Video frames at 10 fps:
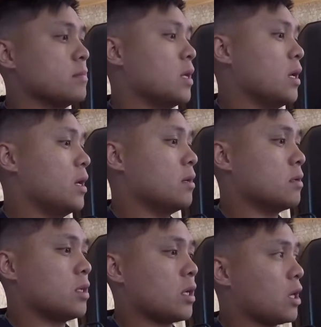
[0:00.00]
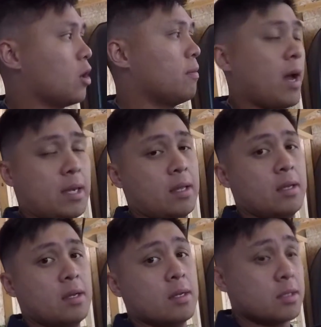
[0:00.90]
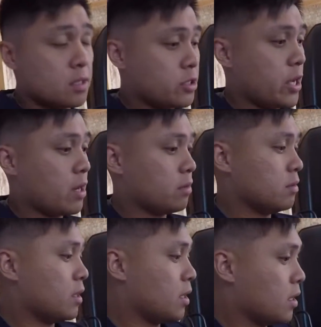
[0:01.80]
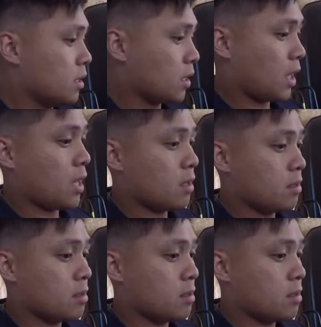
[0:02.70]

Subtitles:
then you can go back to the channel and look at